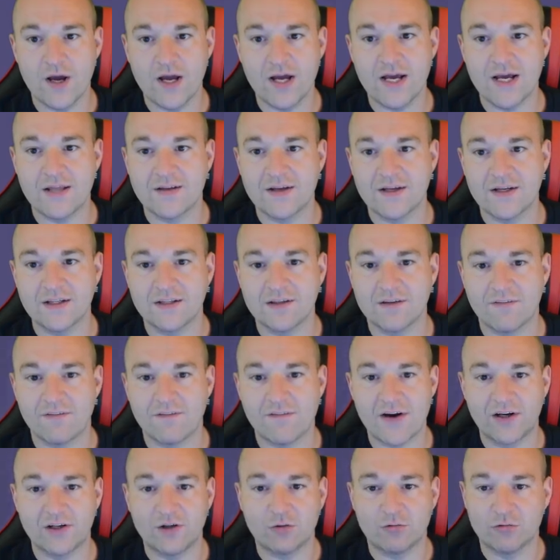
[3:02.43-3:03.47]
and then in the
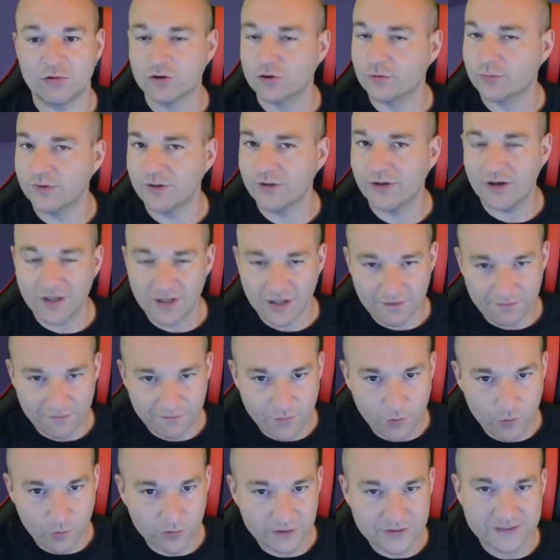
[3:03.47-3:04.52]
final room. You know, you got
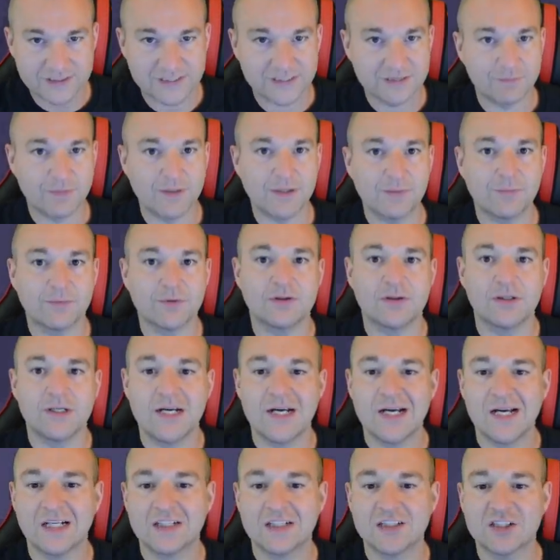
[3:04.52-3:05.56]
4 or 6 people,
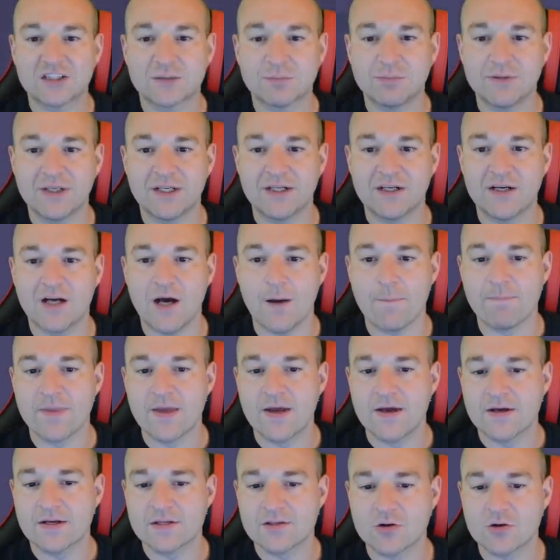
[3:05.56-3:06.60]
just split it up.
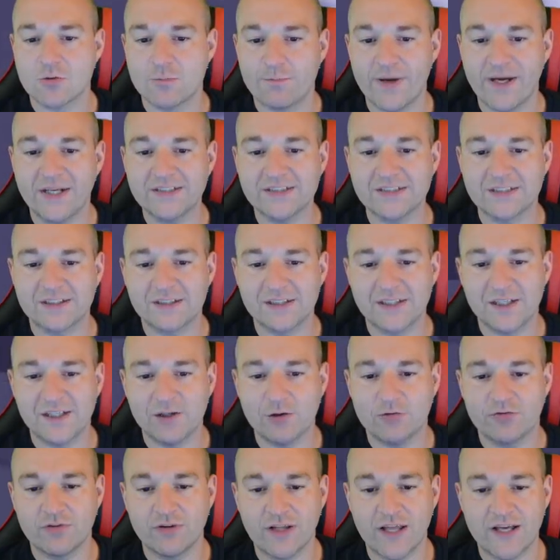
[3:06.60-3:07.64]
So basically you
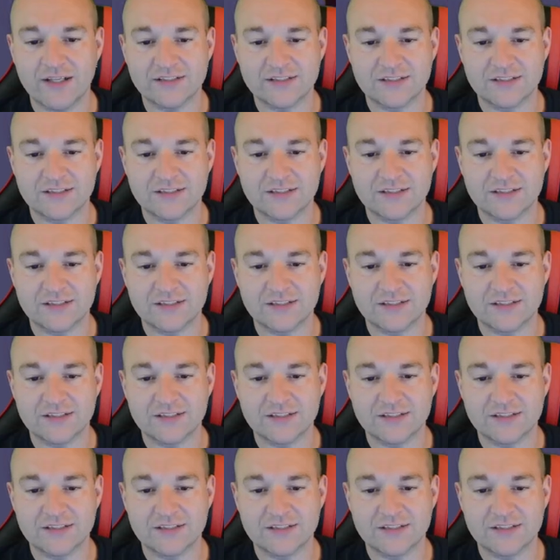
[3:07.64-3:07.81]
have less,